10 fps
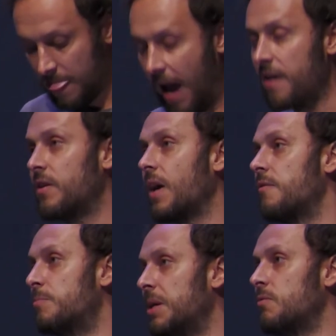I
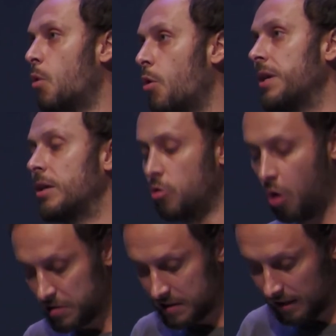have been warning
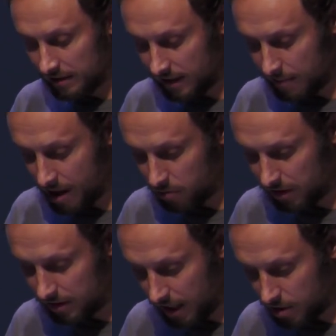constantly about
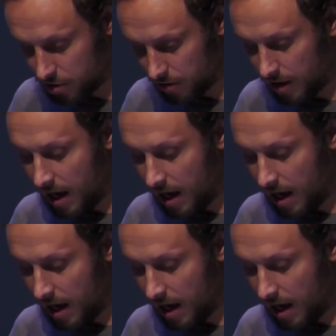the danger.